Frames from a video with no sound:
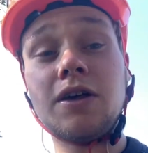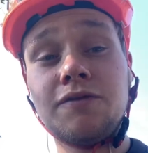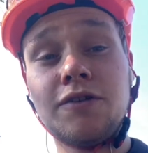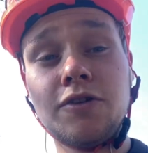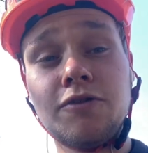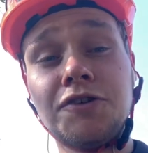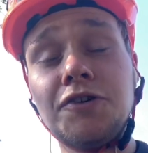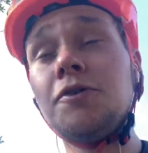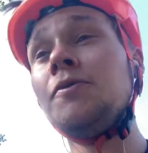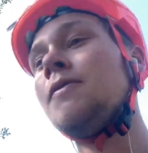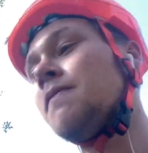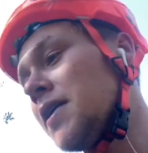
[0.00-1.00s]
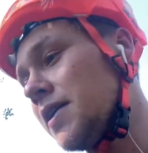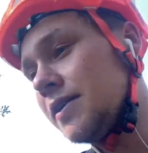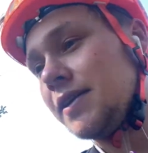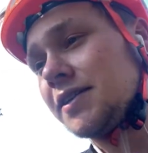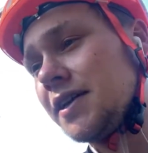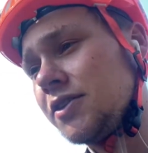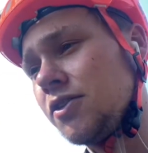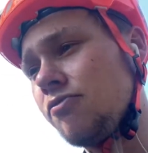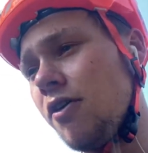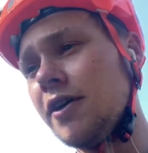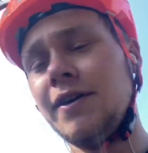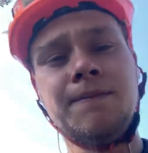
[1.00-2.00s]
further ado, let's get into the
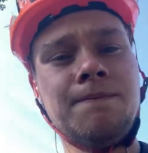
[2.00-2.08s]
ride.